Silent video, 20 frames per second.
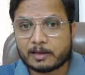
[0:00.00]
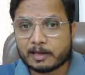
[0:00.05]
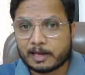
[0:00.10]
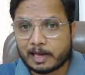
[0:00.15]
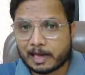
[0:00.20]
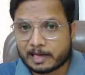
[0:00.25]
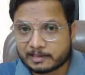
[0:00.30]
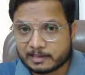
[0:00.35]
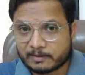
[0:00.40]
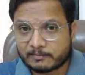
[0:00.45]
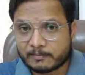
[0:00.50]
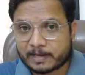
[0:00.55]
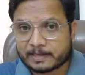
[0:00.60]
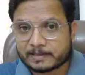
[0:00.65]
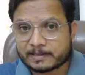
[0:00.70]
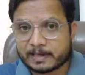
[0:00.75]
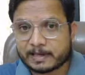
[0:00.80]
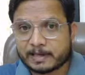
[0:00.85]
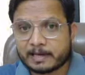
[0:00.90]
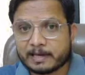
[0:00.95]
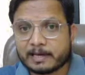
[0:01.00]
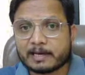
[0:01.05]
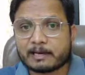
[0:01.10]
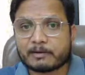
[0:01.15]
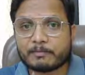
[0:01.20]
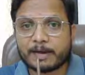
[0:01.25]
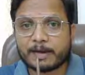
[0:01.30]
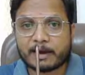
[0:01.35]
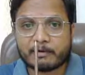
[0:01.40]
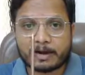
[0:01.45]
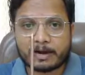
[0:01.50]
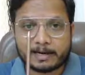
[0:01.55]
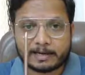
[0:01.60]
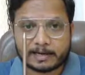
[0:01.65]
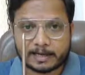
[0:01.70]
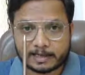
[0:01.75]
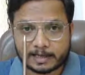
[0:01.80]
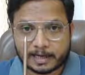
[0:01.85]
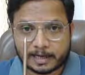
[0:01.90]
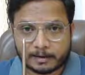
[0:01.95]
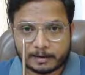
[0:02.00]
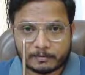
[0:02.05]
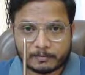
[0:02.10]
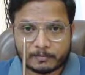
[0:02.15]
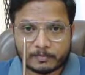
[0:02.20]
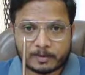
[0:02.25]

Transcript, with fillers: As if I say here we have antenna